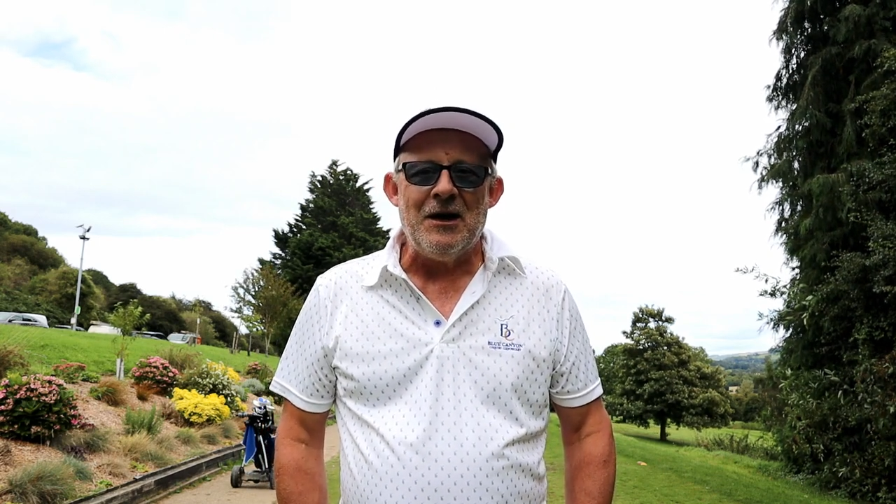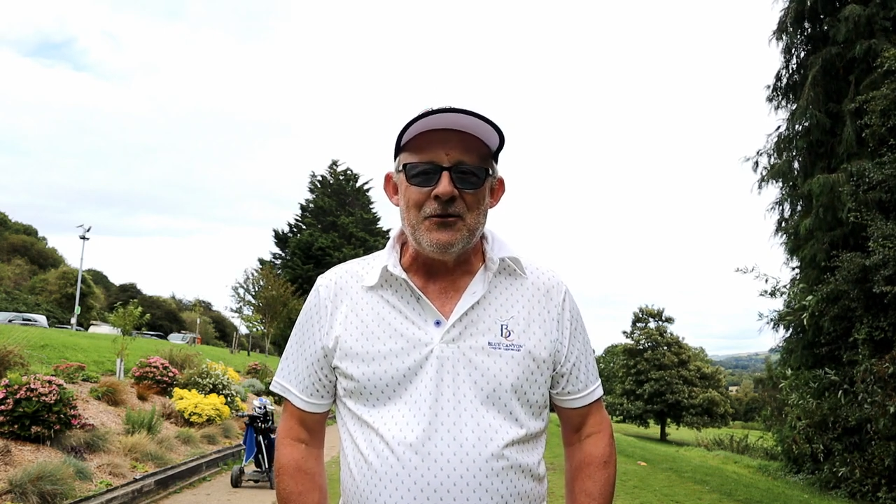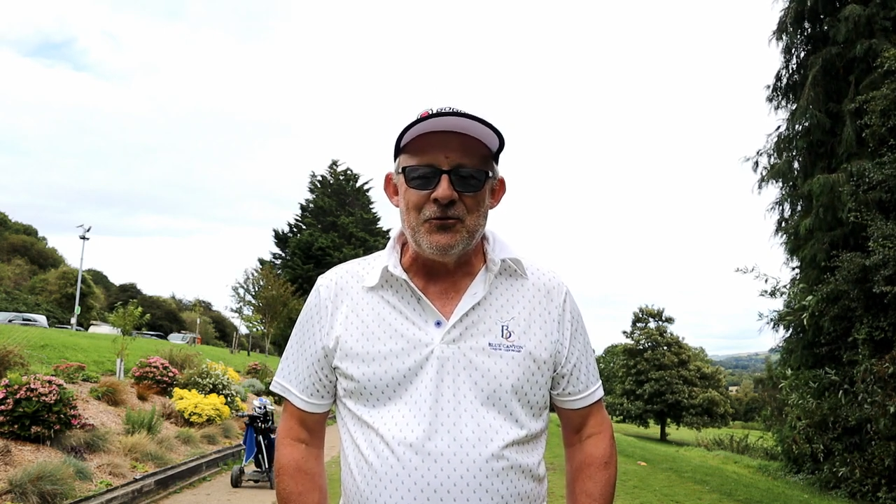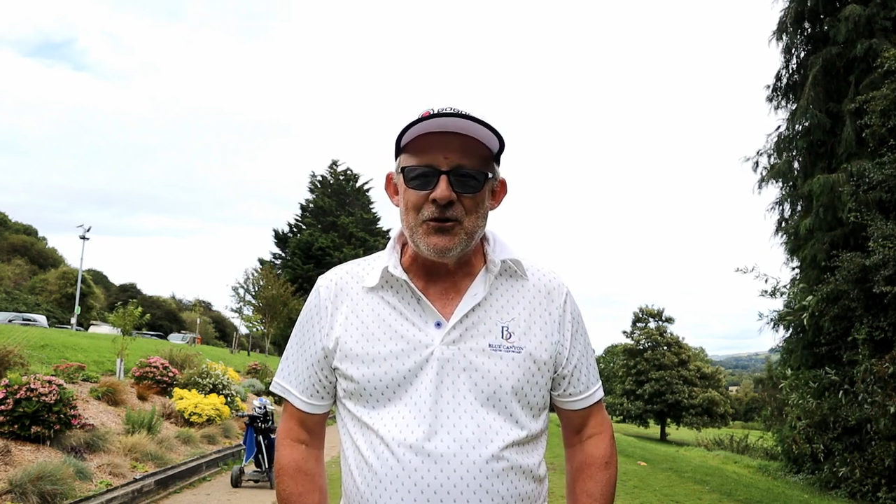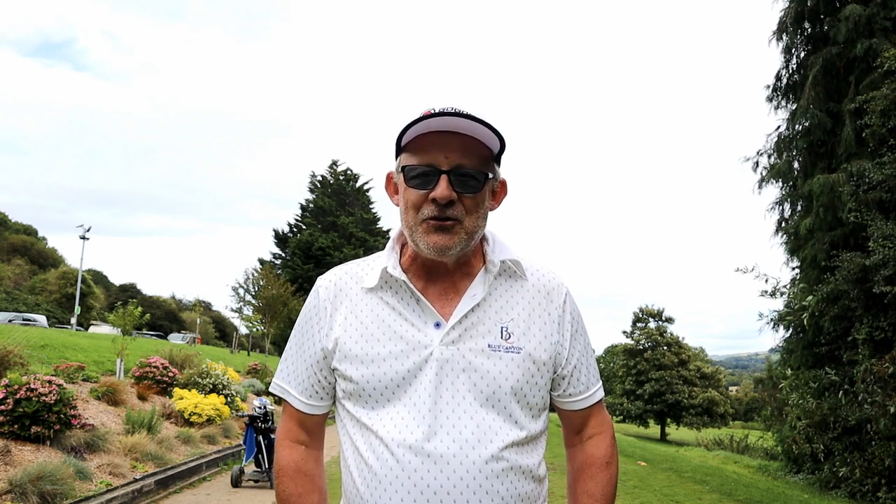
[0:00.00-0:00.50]

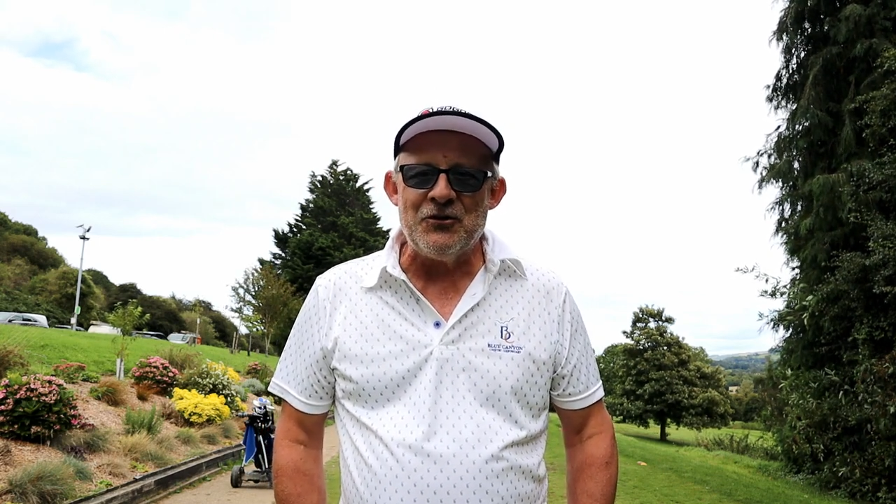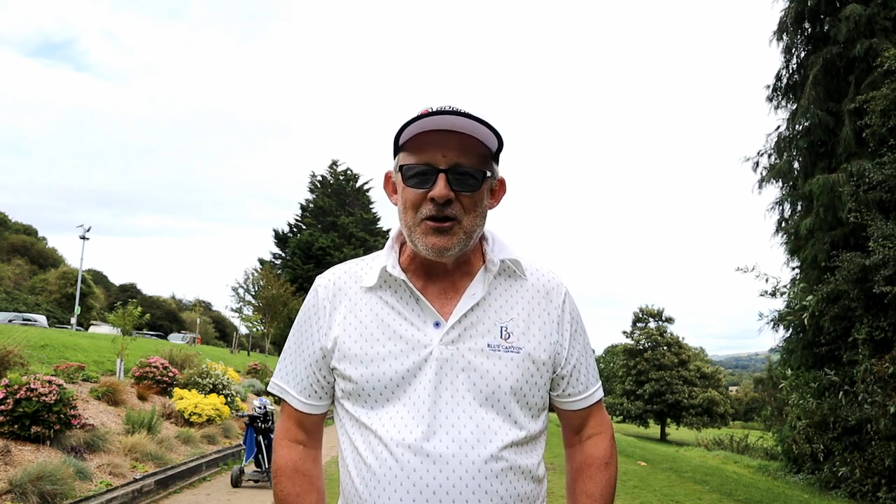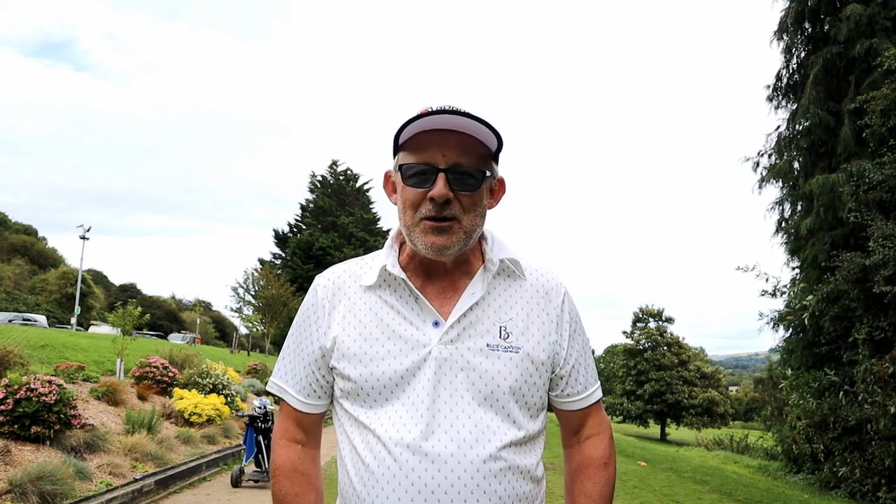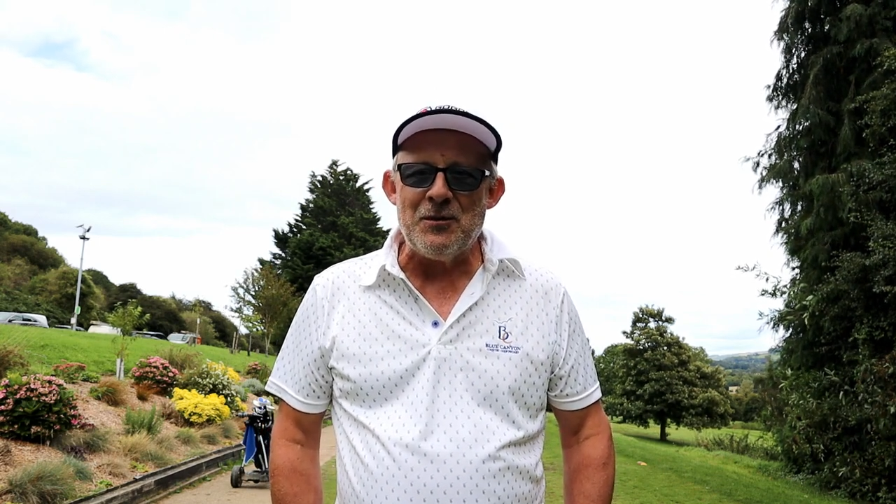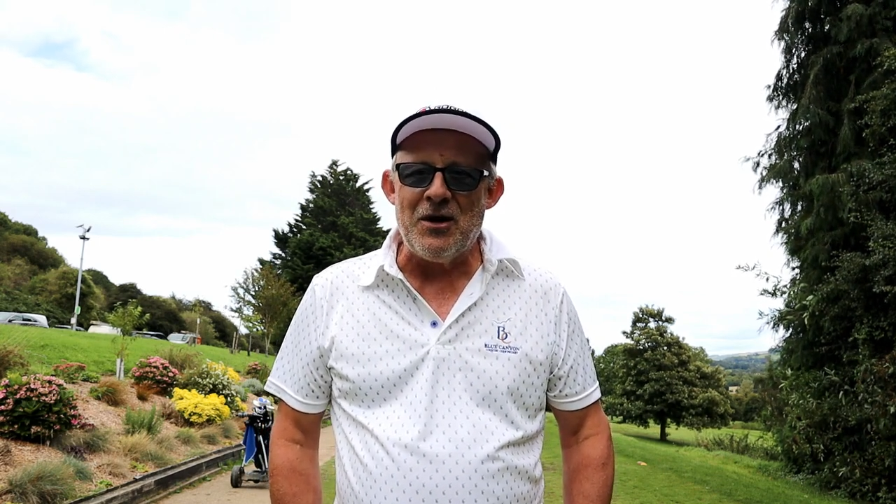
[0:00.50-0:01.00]
And the first
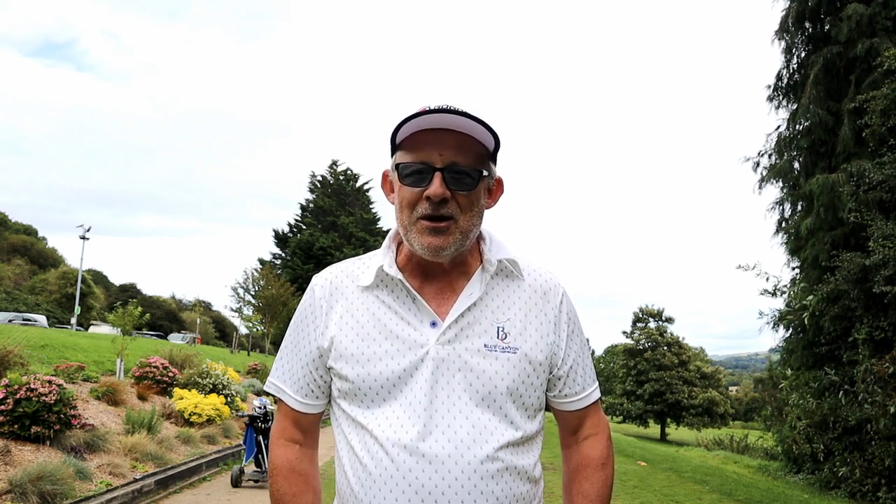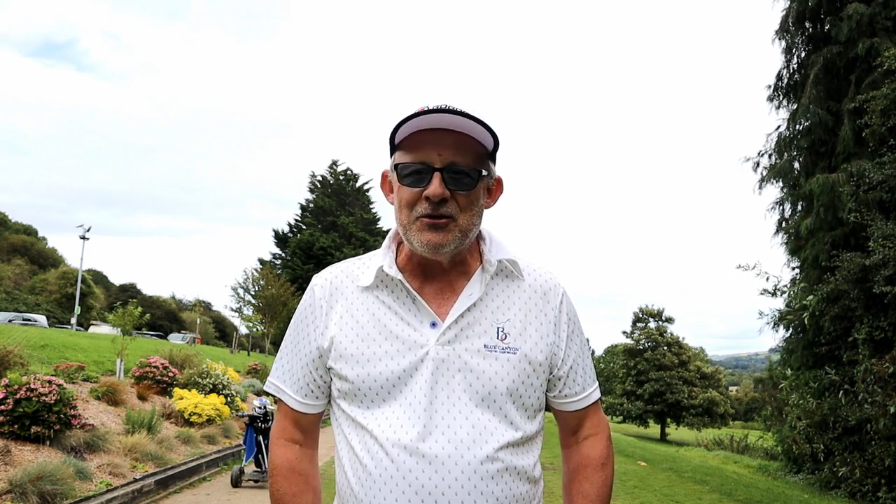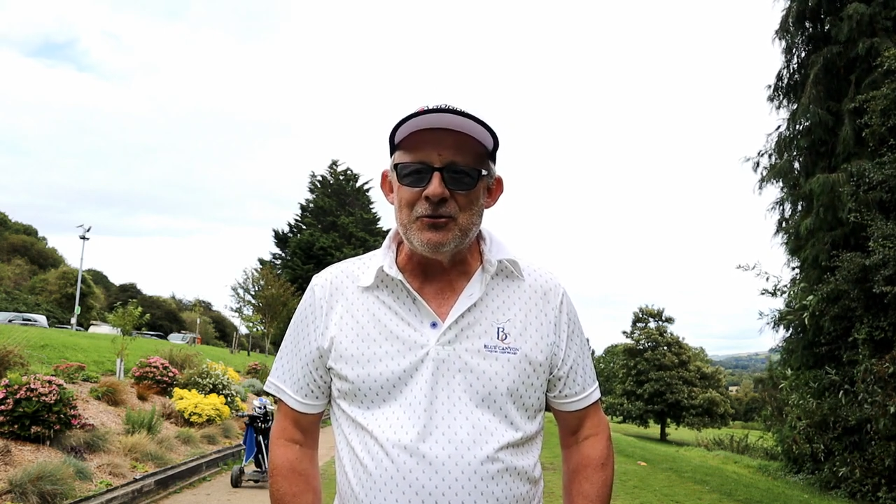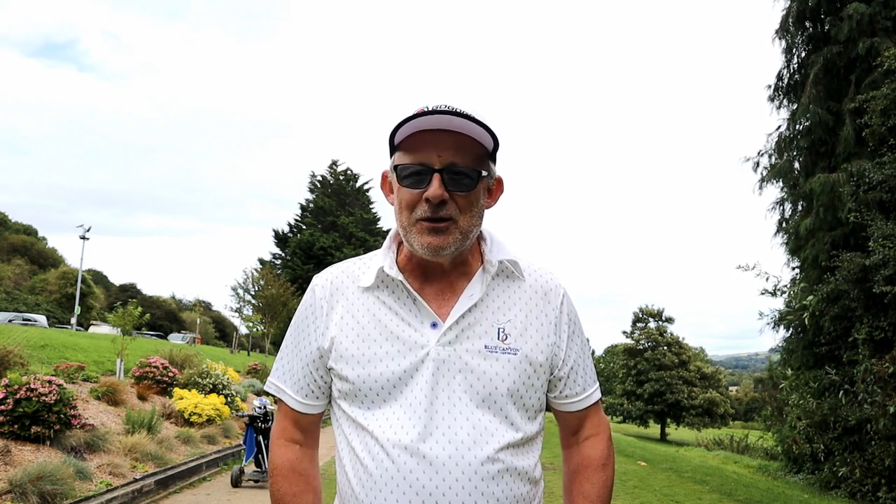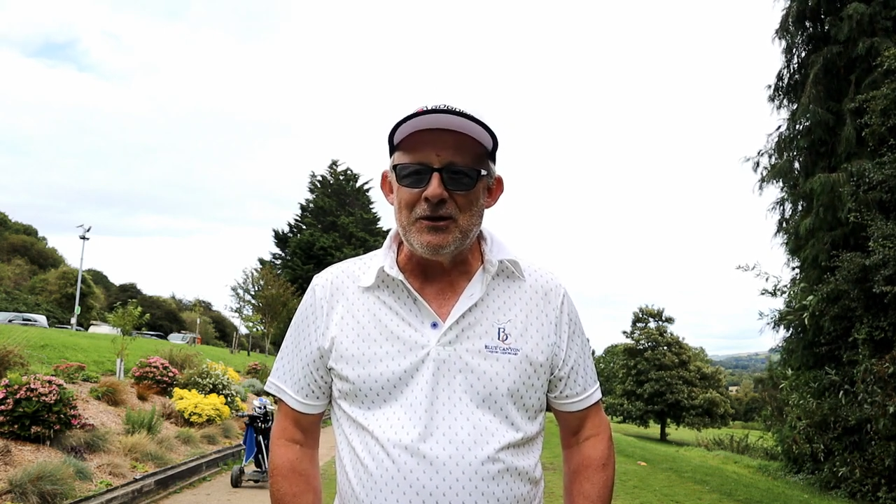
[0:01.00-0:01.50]
time
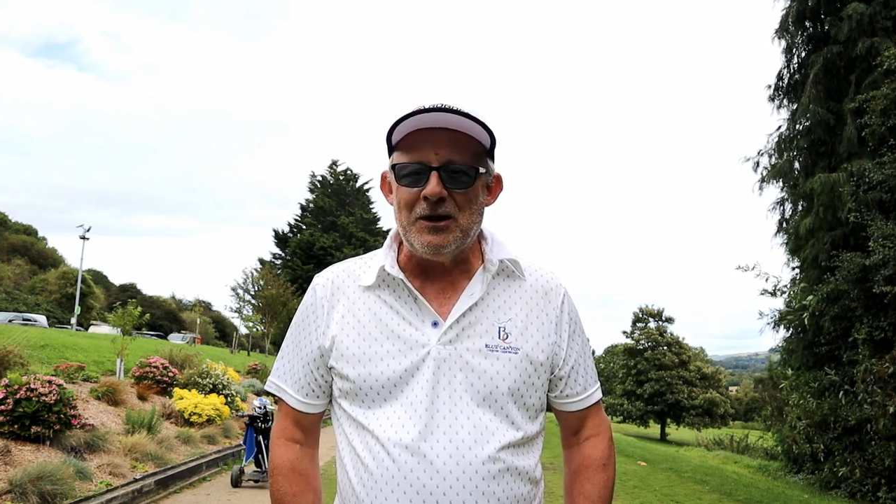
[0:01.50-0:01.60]
I swung